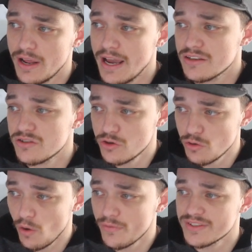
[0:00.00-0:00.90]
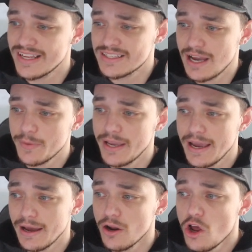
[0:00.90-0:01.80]
lighthouse, the new office that's coming
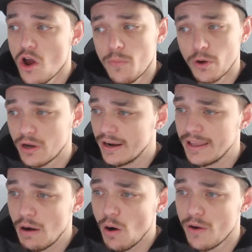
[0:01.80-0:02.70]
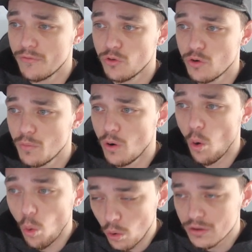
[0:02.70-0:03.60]
out. I'm not going to go over them,
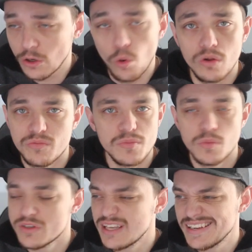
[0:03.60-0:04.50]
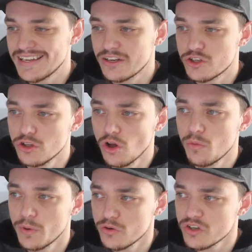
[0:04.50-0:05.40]
all of them, it's going to take too
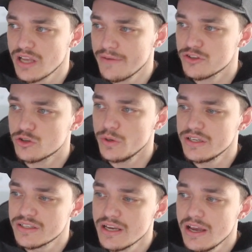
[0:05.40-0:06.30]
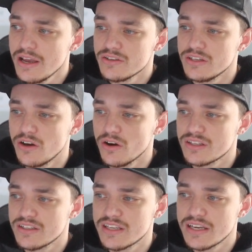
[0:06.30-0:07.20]
long, but I'll just have a squeeze so you
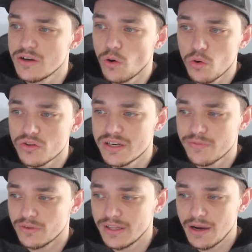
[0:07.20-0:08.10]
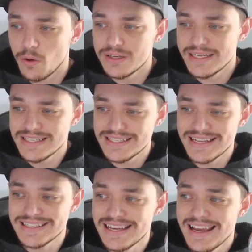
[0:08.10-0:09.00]
guys can see all the different LEGO Ideas
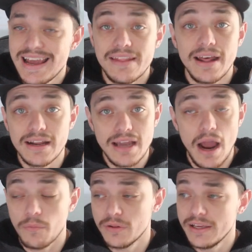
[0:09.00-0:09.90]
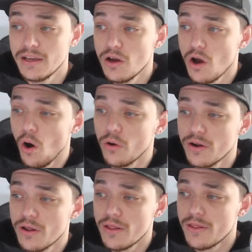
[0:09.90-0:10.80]
sets that are currently
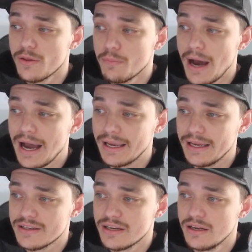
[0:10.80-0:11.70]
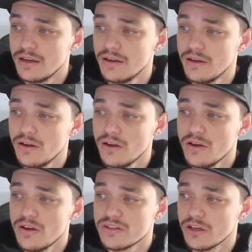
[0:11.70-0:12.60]
on the market.
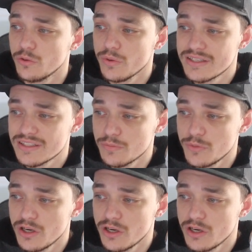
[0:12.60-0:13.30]
So there is some